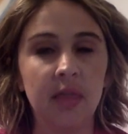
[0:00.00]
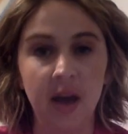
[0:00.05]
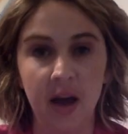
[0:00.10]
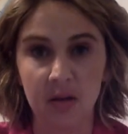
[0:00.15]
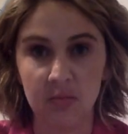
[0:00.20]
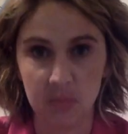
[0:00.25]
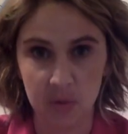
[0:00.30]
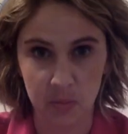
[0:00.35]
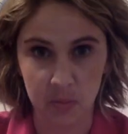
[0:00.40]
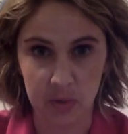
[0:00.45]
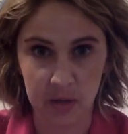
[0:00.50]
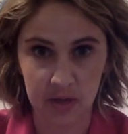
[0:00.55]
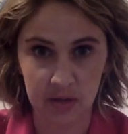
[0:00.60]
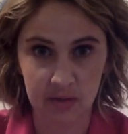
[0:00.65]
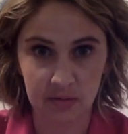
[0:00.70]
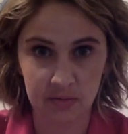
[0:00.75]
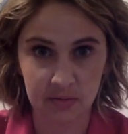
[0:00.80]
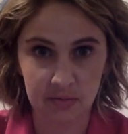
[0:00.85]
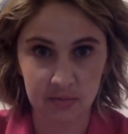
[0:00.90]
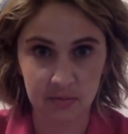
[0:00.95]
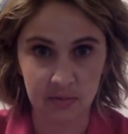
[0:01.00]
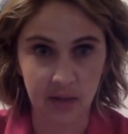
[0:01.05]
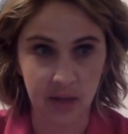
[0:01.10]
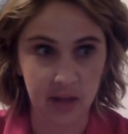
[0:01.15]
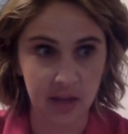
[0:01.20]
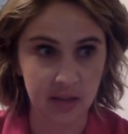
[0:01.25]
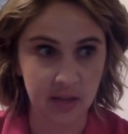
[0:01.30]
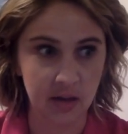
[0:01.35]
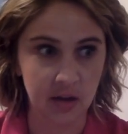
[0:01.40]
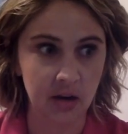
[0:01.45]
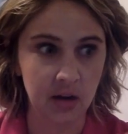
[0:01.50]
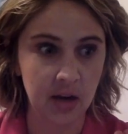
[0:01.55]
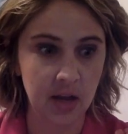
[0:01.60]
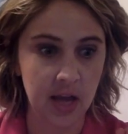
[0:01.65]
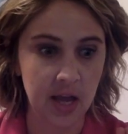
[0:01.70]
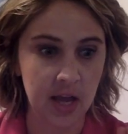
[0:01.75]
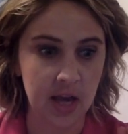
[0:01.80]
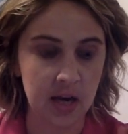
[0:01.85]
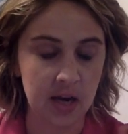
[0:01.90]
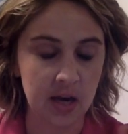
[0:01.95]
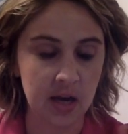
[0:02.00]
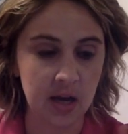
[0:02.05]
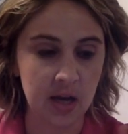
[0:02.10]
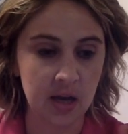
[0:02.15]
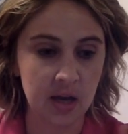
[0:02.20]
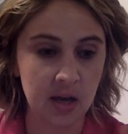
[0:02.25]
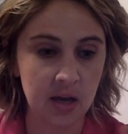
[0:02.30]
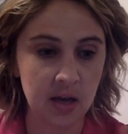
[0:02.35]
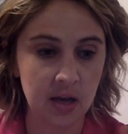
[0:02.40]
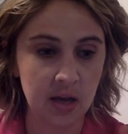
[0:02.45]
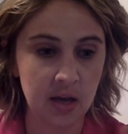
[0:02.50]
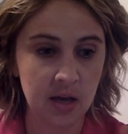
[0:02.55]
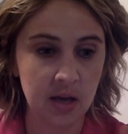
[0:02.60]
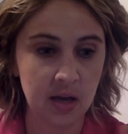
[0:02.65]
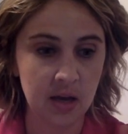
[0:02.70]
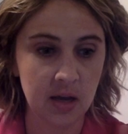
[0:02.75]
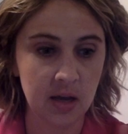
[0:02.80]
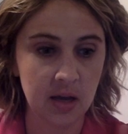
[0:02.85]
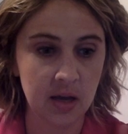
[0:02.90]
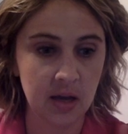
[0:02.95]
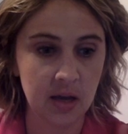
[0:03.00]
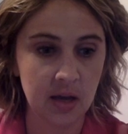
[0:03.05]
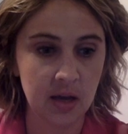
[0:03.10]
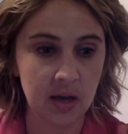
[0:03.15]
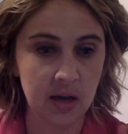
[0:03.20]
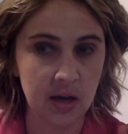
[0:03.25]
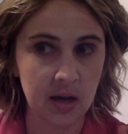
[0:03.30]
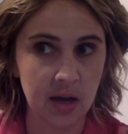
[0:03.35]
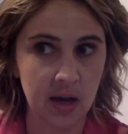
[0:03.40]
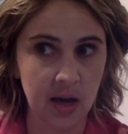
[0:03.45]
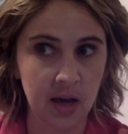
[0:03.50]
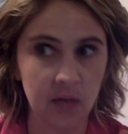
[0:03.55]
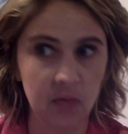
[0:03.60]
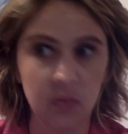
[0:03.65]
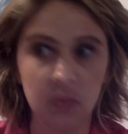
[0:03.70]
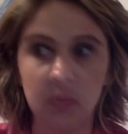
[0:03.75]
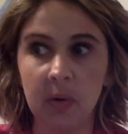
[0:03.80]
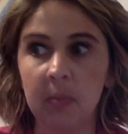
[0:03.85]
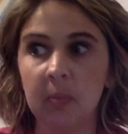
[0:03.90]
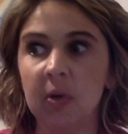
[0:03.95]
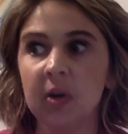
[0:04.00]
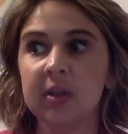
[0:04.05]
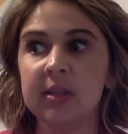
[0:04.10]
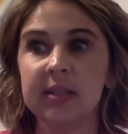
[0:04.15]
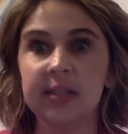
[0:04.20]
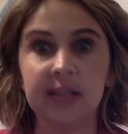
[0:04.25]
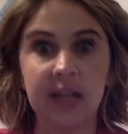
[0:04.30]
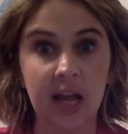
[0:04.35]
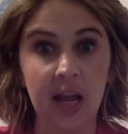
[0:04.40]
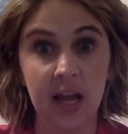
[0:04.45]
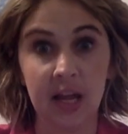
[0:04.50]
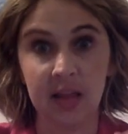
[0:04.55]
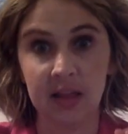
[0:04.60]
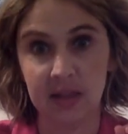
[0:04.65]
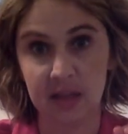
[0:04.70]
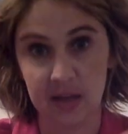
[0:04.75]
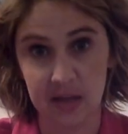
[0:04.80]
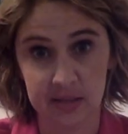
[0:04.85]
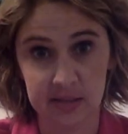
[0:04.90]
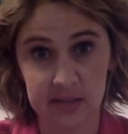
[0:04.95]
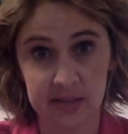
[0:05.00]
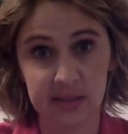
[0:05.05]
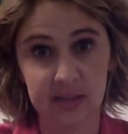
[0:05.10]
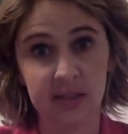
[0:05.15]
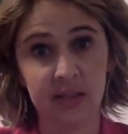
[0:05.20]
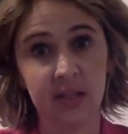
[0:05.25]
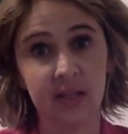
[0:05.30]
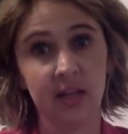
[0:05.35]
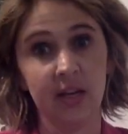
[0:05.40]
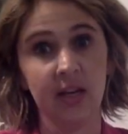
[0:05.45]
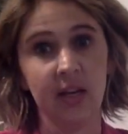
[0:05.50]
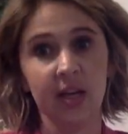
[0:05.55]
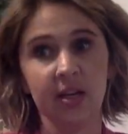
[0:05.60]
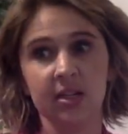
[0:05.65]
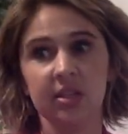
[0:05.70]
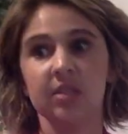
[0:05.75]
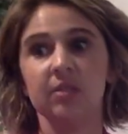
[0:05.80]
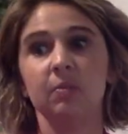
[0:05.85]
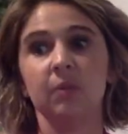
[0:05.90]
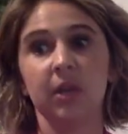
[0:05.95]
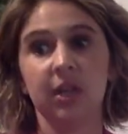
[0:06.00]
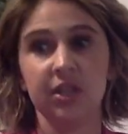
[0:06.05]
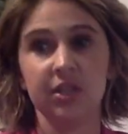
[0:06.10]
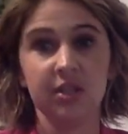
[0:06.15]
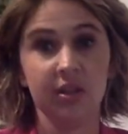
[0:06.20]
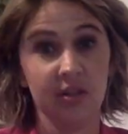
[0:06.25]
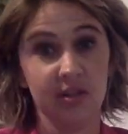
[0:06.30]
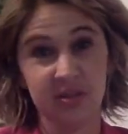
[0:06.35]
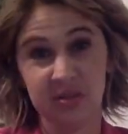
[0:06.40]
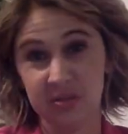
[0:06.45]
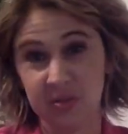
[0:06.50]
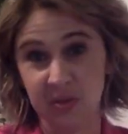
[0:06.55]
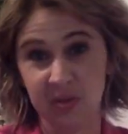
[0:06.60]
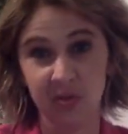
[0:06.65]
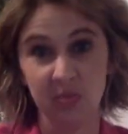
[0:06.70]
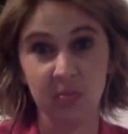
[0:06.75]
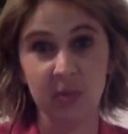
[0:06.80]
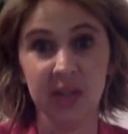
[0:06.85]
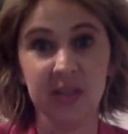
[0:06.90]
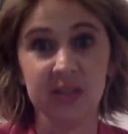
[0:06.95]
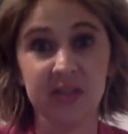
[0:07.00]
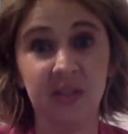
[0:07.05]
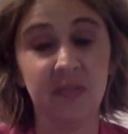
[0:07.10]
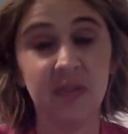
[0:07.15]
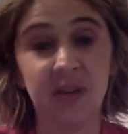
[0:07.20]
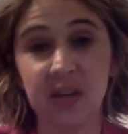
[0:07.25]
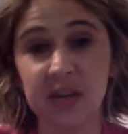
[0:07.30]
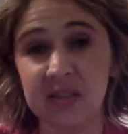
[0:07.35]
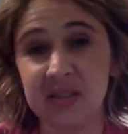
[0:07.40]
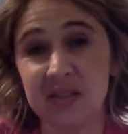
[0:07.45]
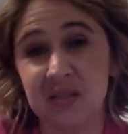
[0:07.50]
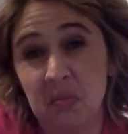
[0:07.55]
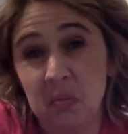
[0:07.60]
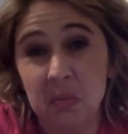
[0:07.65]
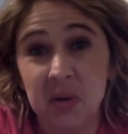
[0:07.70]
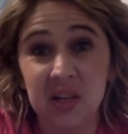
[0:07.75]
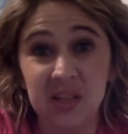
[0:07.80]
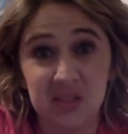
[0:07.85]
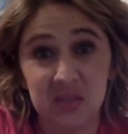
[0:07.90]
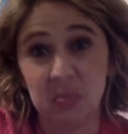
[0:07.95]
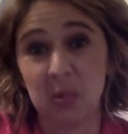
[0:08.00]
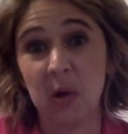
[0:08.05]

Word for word: that moment laying there. And I remembered saying this. And I just want to share this with you because I feel like somebody's